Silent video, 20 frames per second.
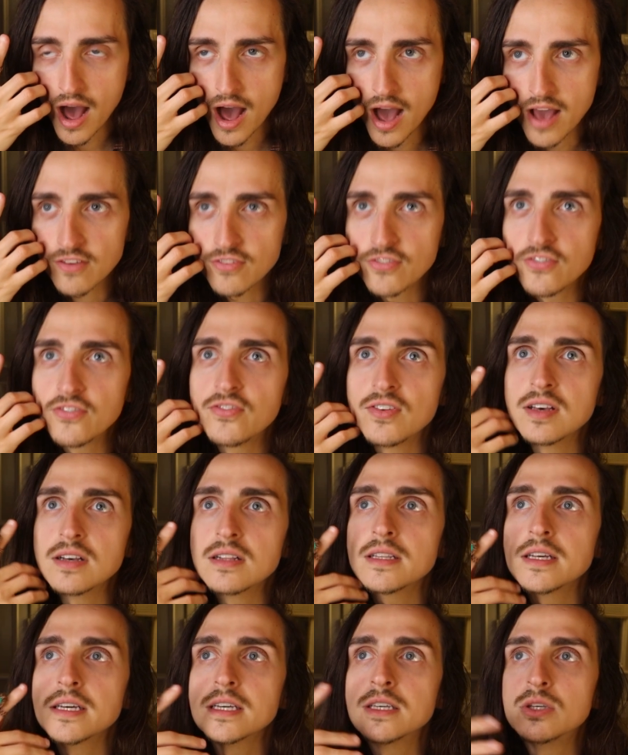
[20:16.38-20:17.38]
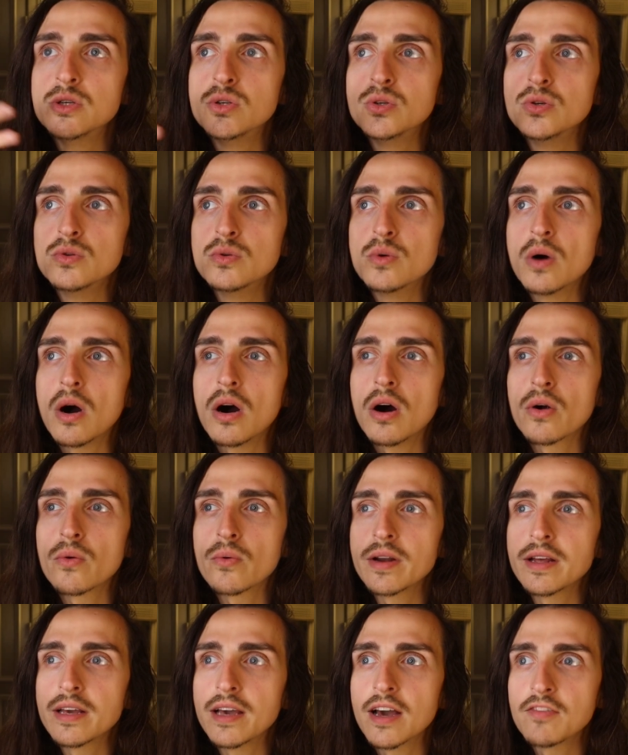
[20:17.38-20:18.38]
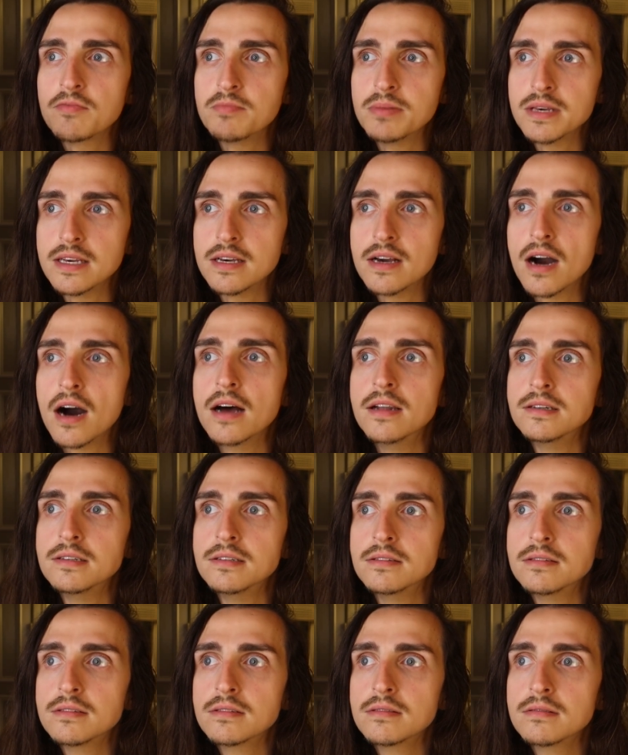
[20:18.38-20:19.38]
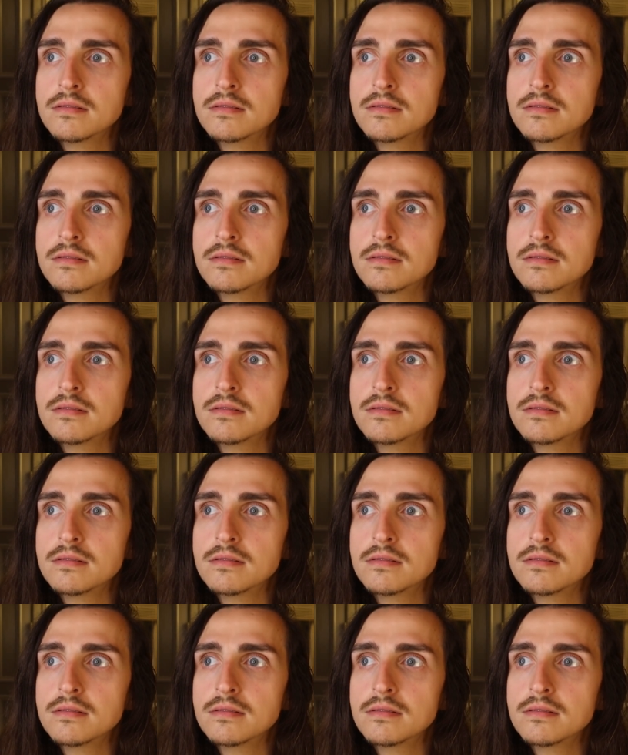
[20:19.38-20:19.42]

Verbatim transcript: I feel like you already have begun